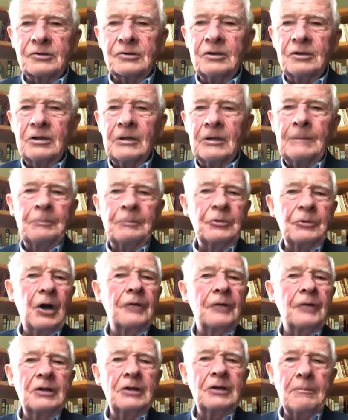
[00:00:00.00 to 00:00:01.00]
not the
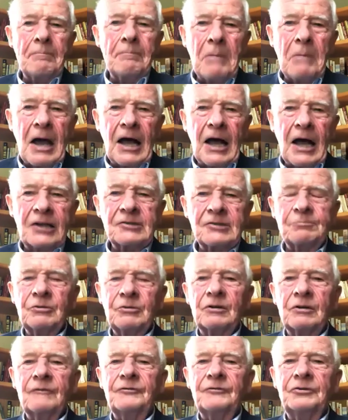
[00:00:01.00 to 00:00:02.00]
amassment of
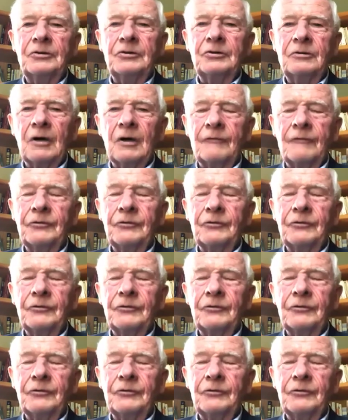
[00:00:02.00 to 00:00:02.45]
knowledge.